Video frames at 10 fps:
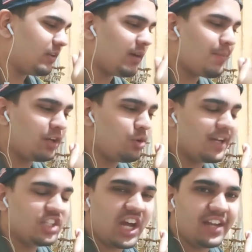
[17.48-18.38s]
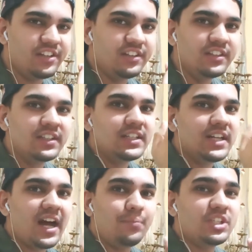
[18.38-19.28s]
Welcome back to my channel.
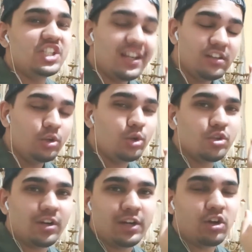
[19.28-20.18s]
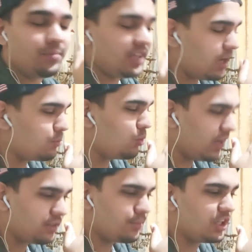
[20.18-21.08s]
I'm the channel host. You can call me Namu.
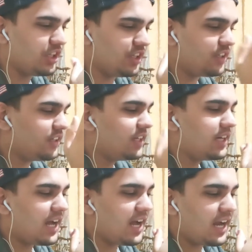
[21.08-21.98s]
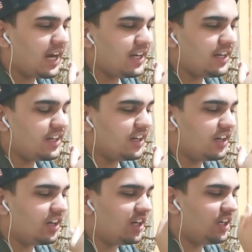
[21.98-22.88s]
Welcome here. And
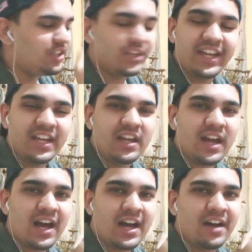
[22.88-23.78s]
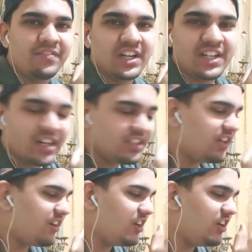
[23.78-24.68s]
today I have
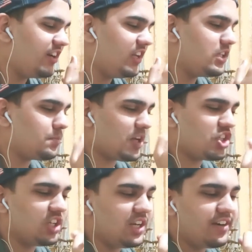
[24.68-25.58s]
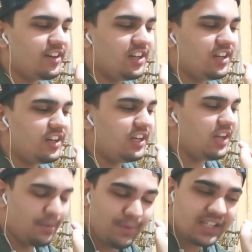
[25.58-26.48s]
another really, really special and really, really
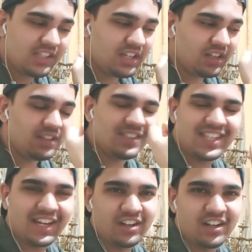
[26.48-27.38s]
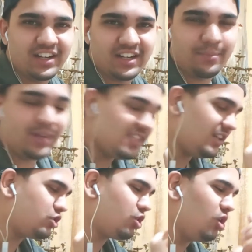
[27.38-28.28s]
amazing singer and
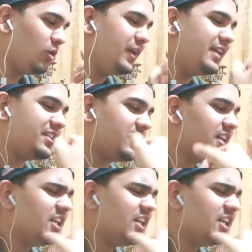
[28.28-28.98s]
amazing soloist.